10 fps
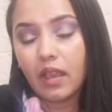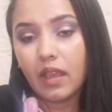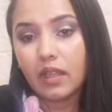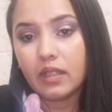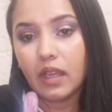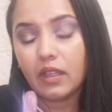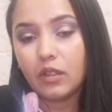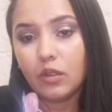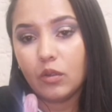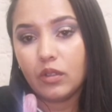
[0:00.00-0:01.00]
and I
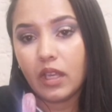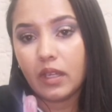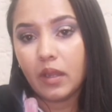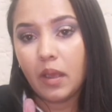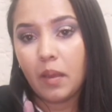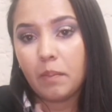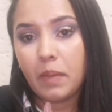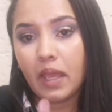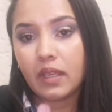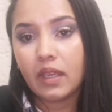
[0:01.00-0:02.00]
know that
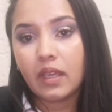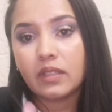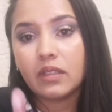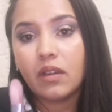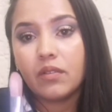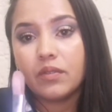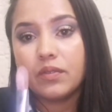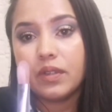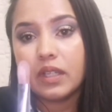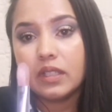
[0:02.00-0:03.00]
MAC has a
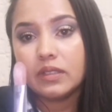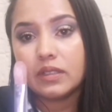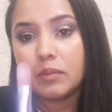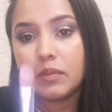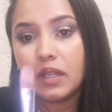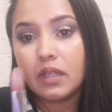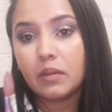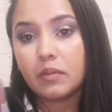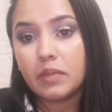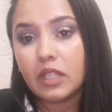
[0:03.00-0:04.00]
very
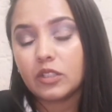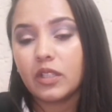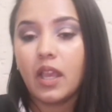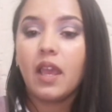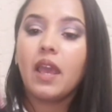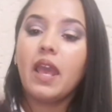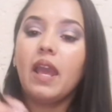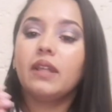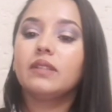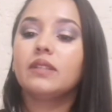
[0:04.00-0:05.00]
similar brush,
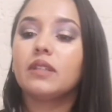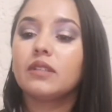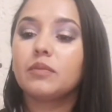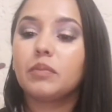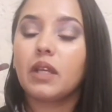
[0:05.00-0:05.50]
and this